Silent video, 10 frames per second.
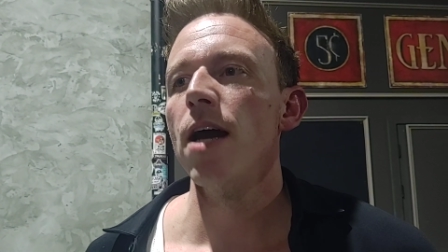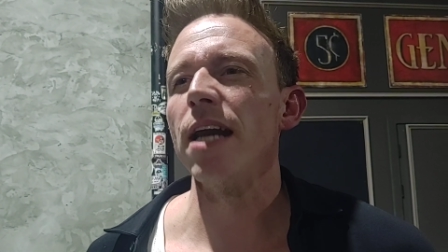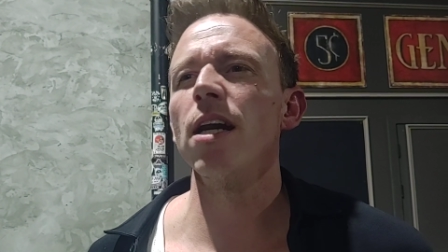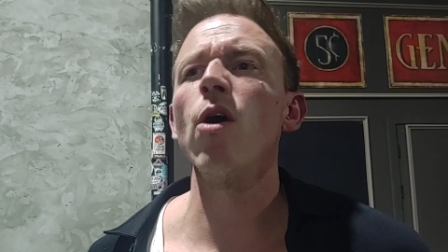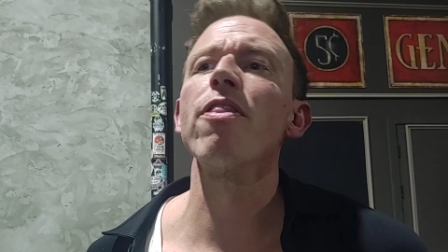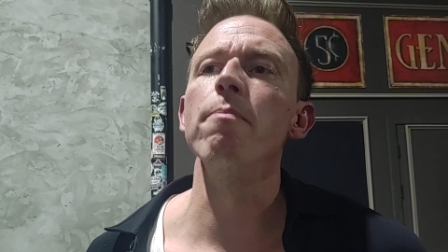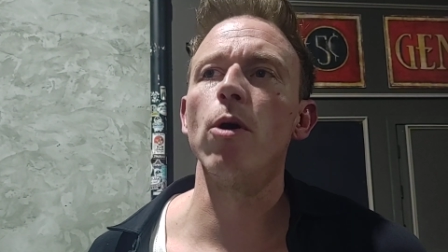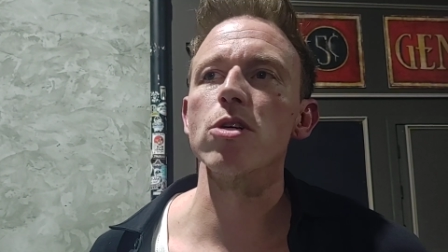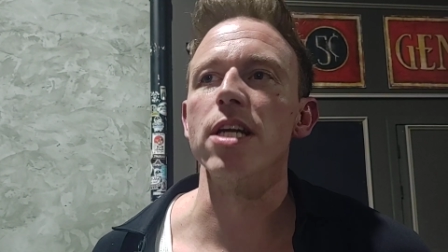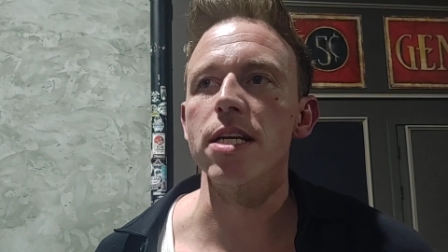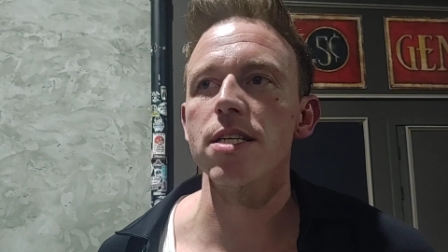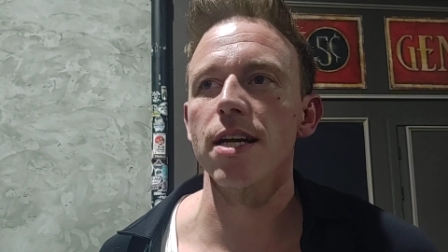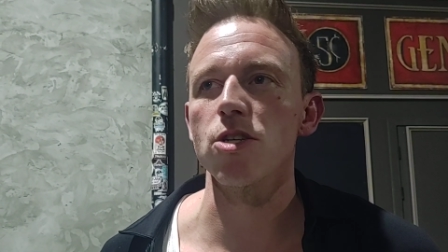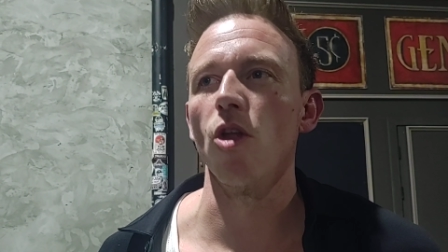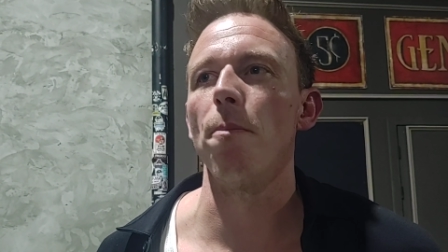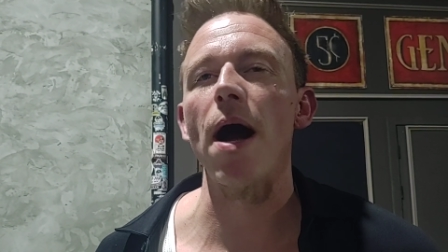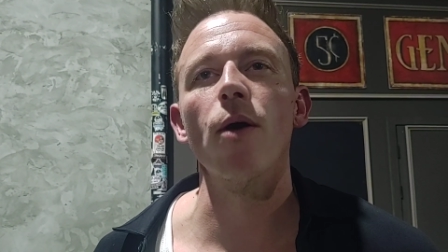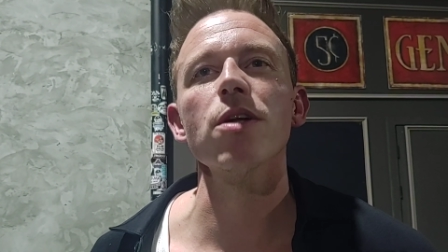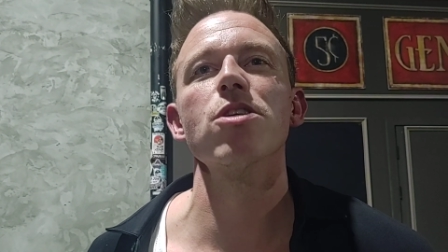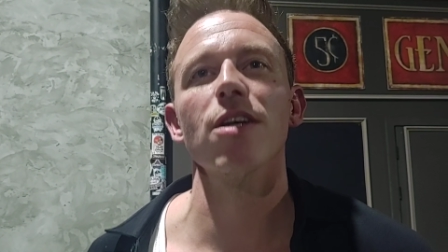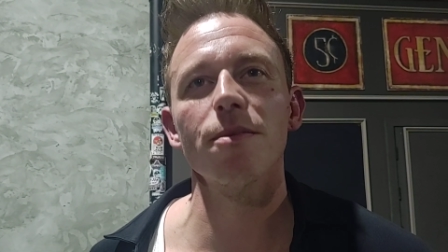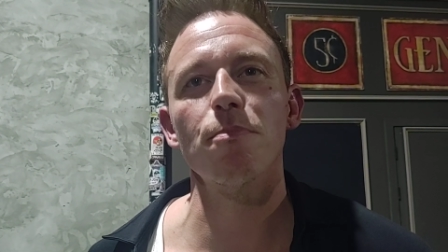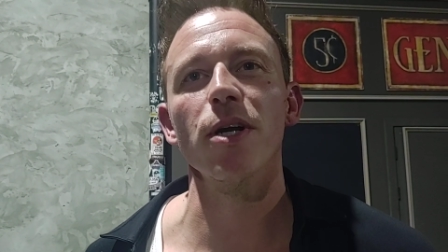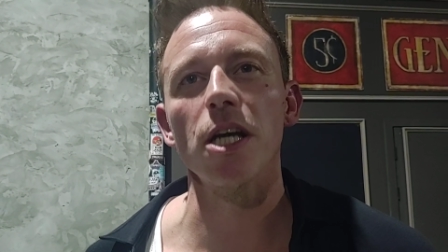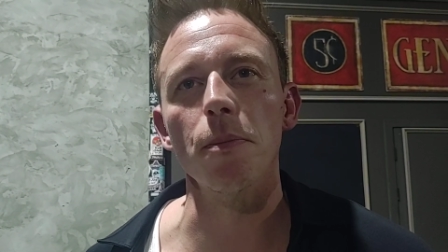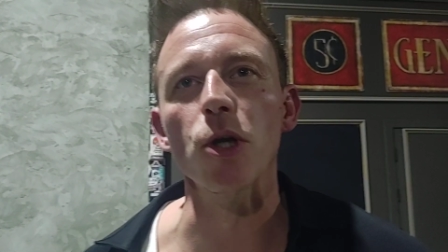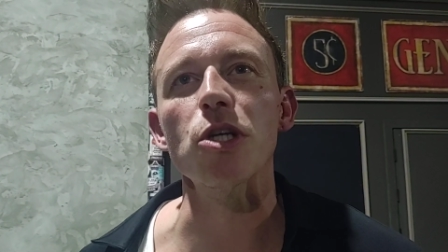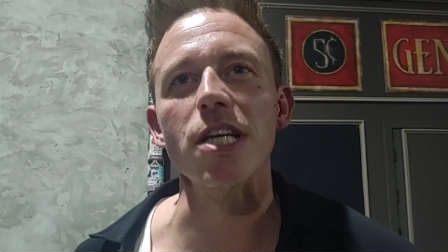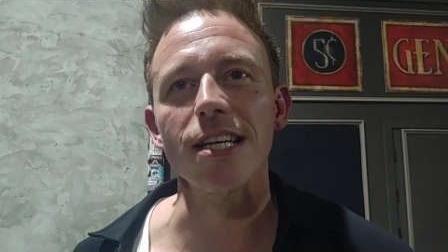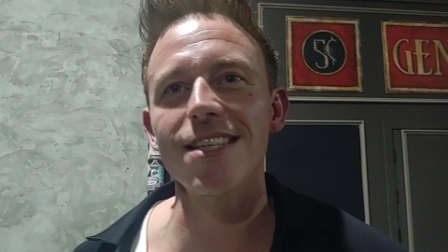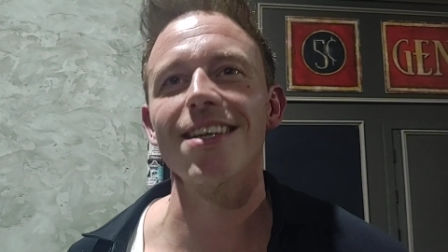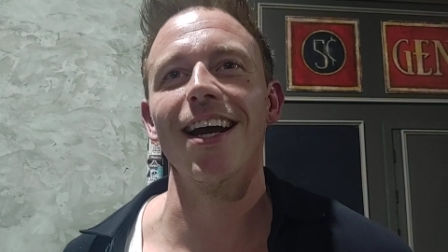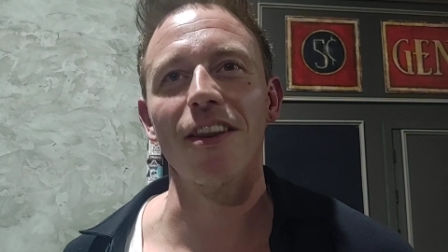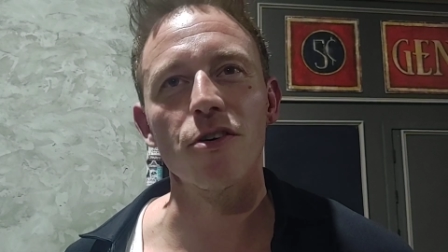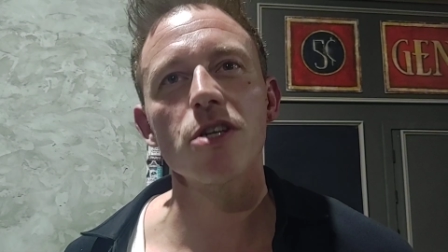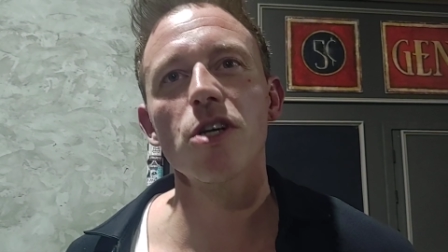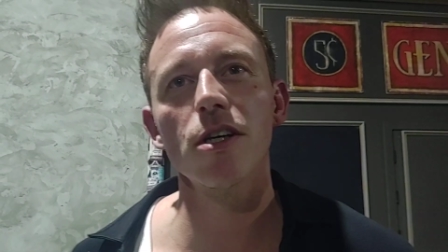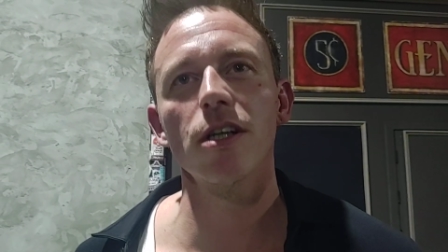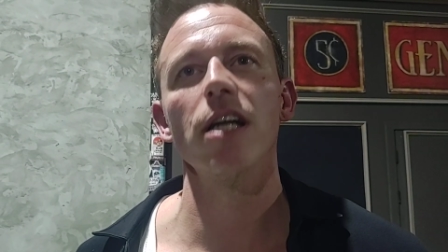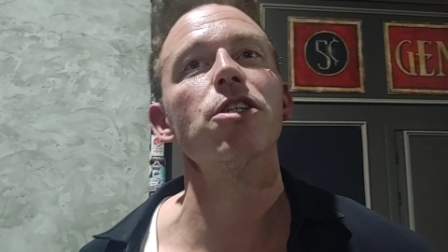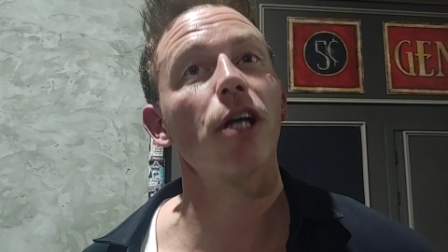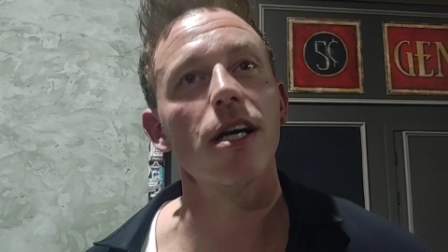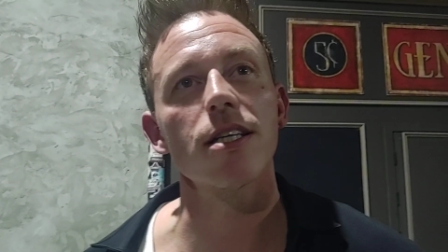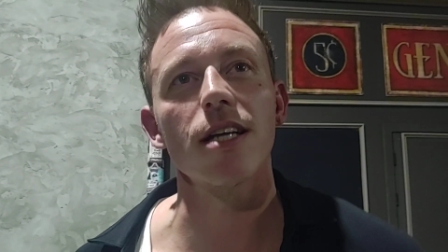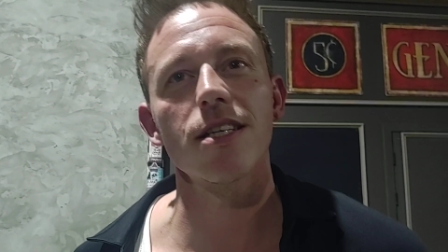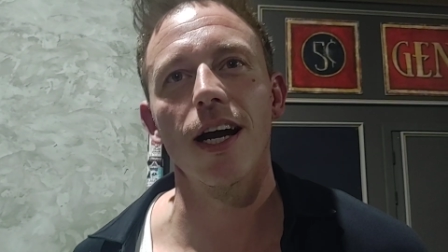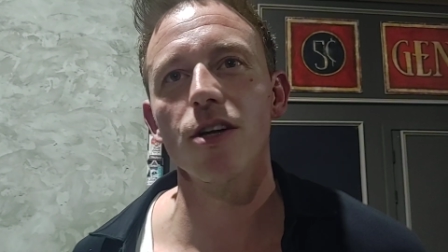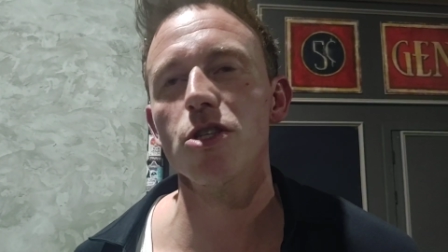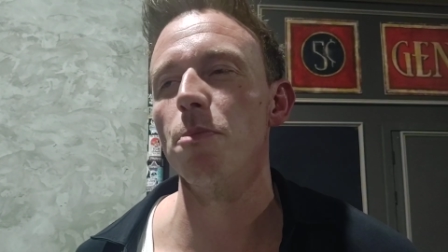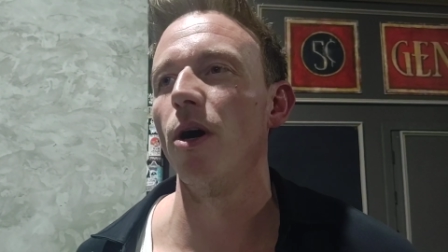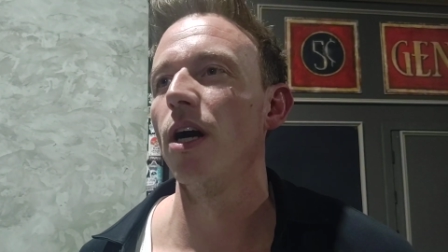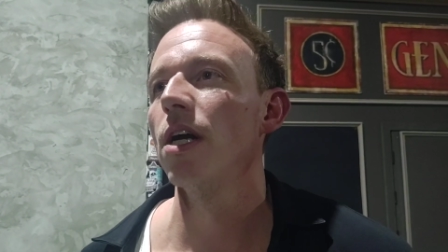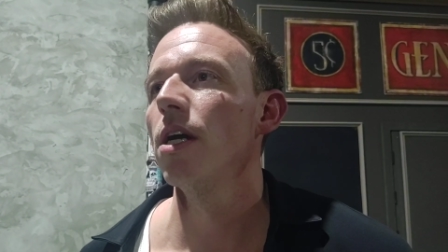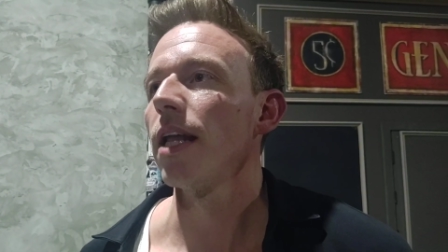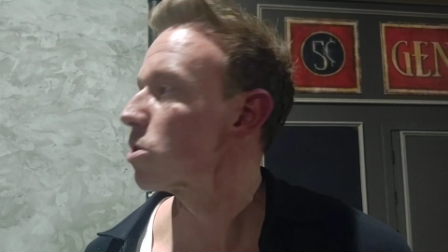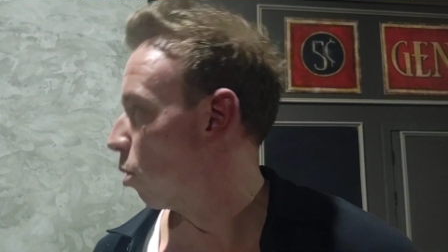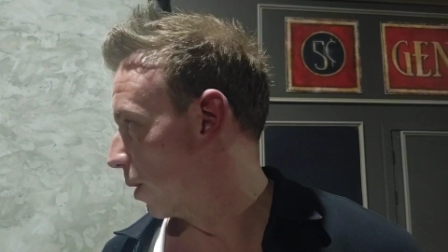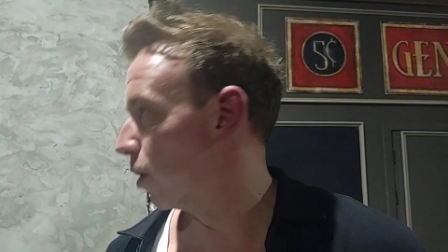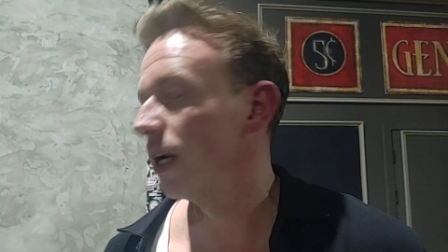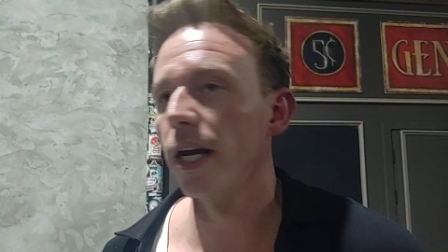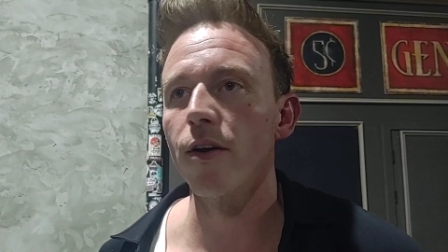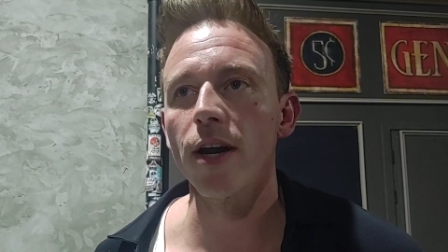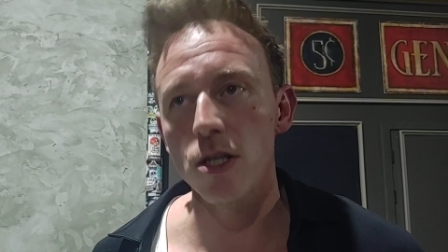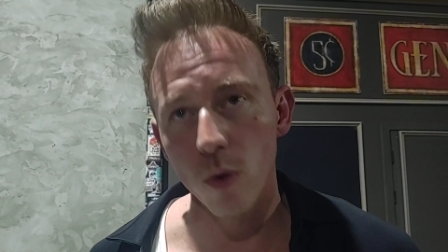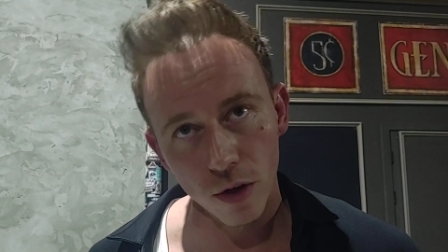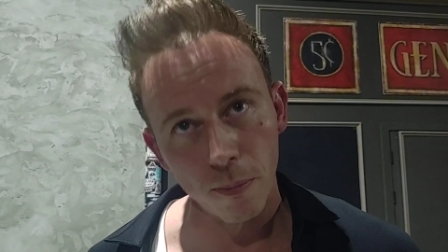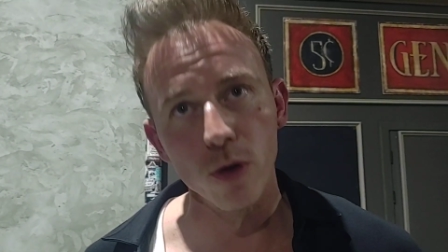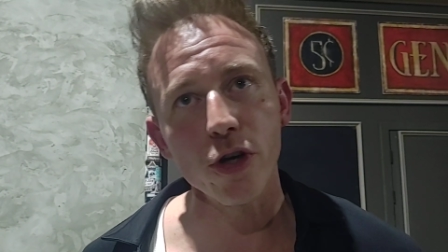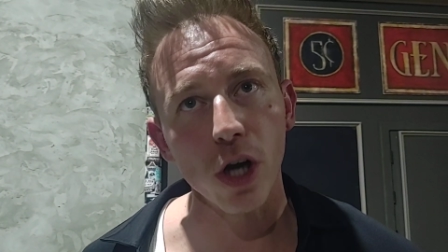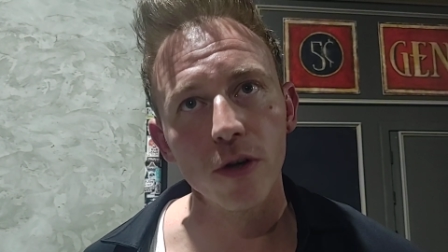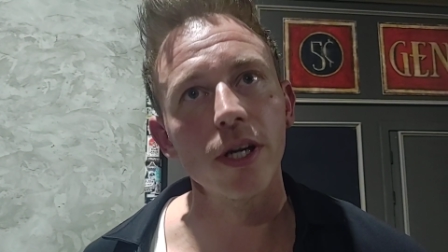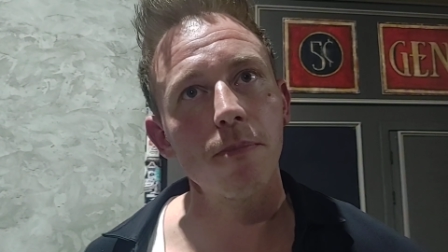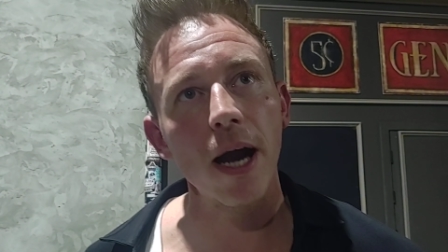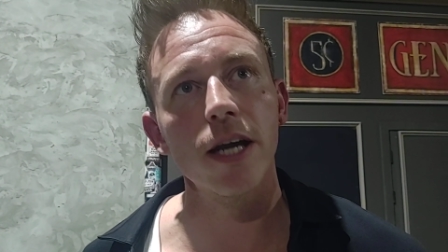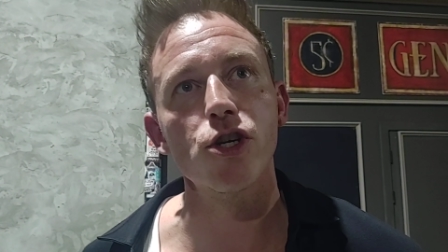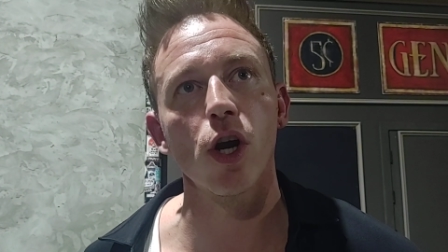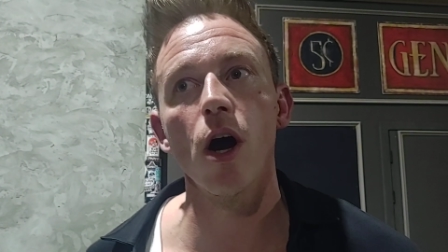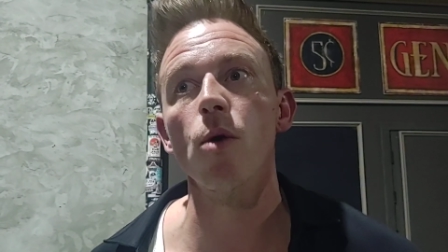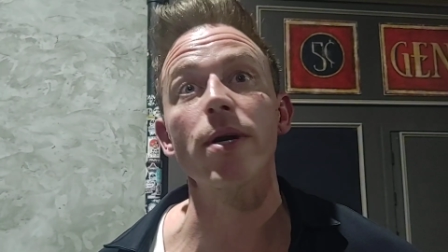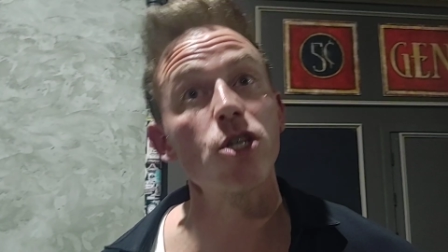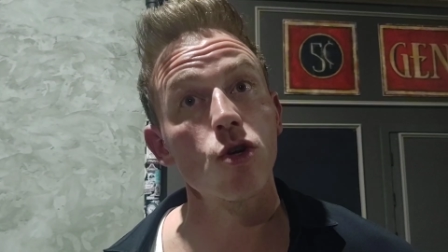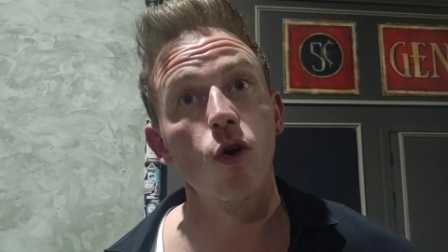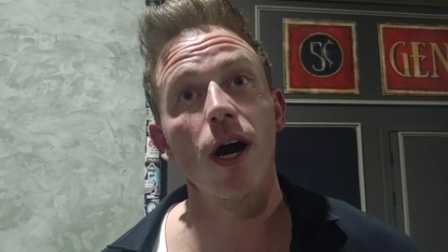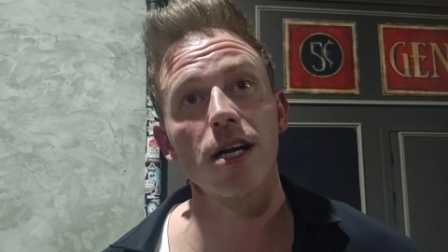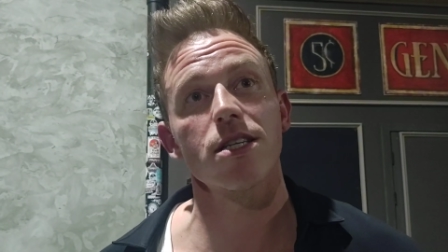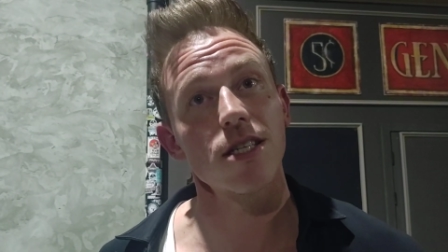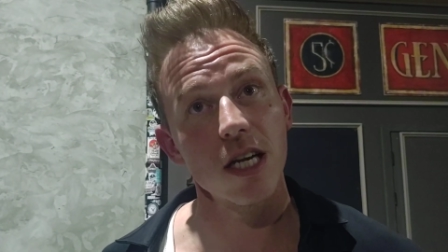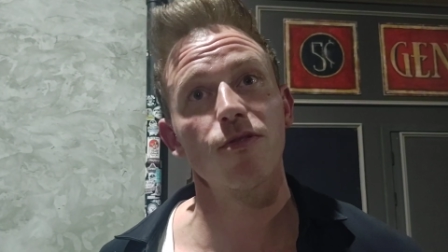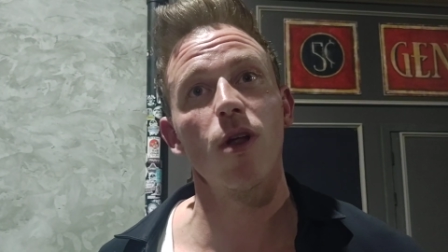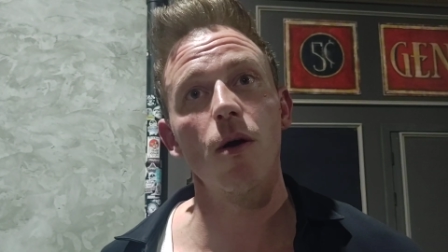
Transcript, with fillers: and, you know, I think boxing is, has got the power to bring communities together, as cliche right. as that sounds. But that's what we're doing here, and that's what the Boot Show did back in July. Mm-hmm. We saw how successful